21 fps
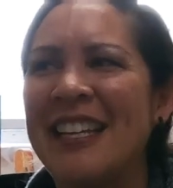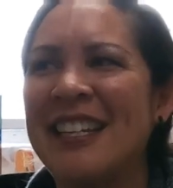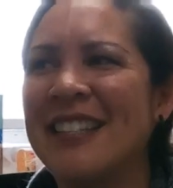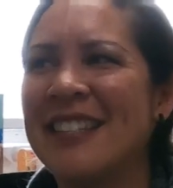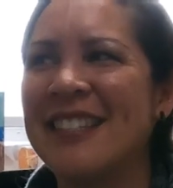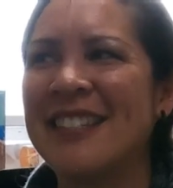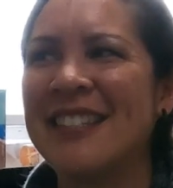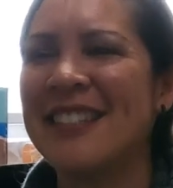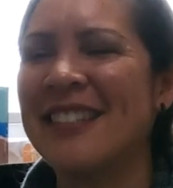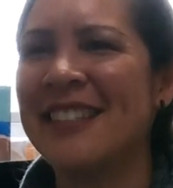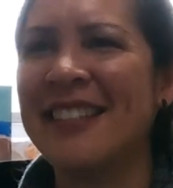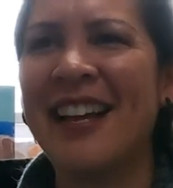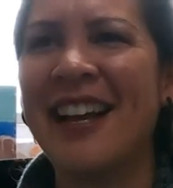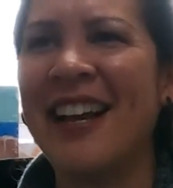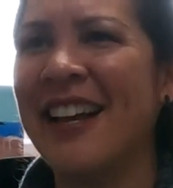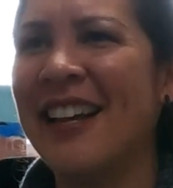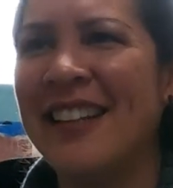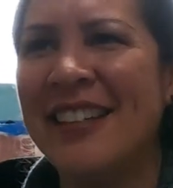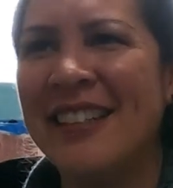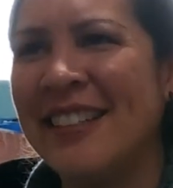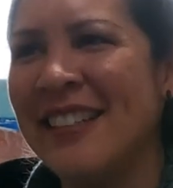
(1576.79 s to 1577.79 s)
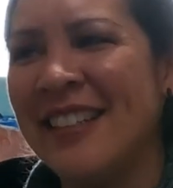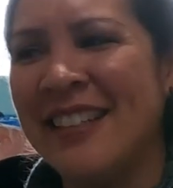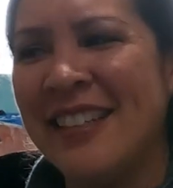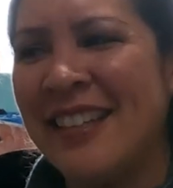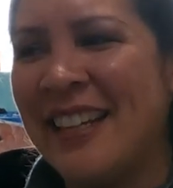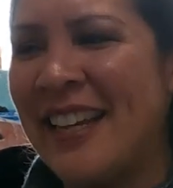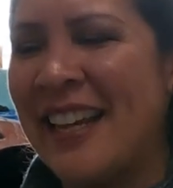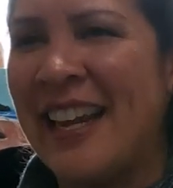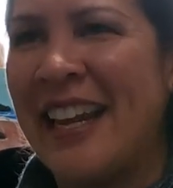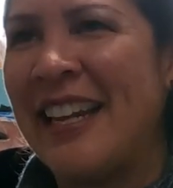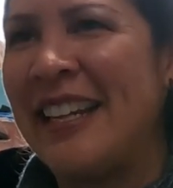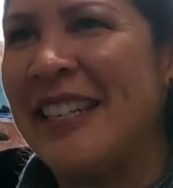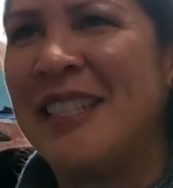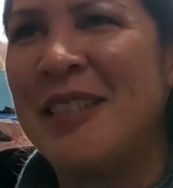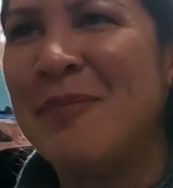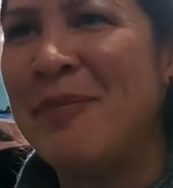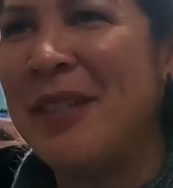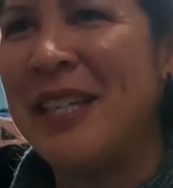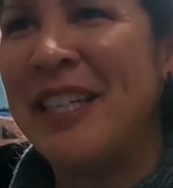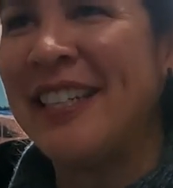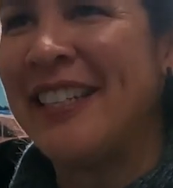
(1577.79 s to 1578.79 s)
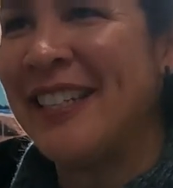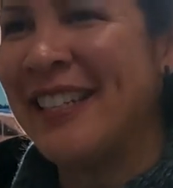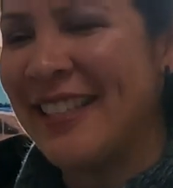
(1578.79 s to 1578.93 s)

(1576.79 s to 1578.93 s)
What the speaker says: it's not A to B.